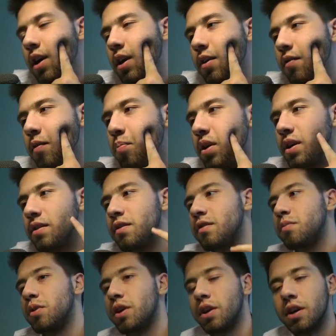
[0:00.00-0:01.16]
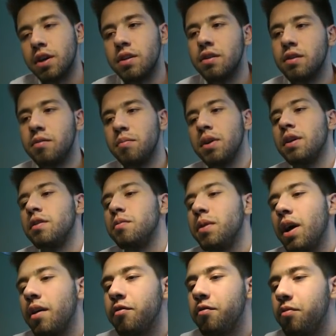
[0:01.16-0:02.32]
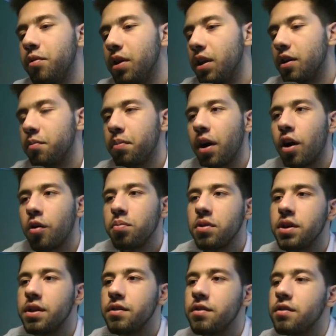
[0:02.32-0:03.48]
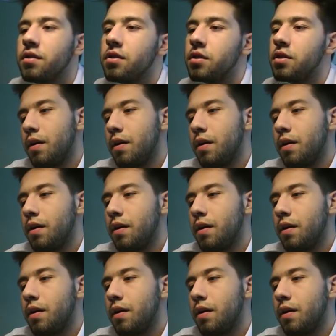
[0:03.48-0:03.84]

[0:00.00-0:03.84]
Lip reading: And if he bleeds us, we're good, because we have really good power plays.